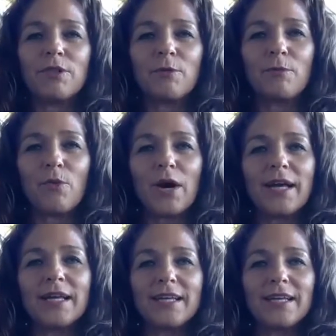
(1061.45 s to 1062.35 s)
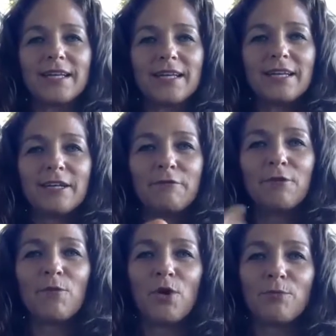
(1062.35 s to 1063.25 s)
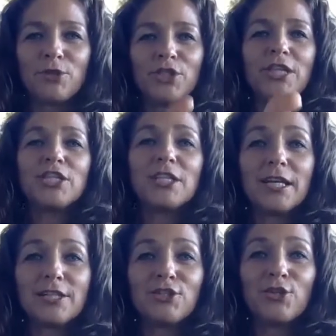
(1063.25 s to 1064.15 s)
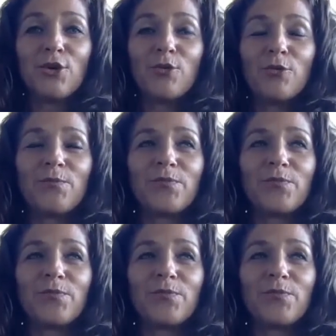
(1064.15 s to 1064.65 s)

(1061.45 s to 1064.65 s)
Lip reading: more I can give, the more appreciation I can show.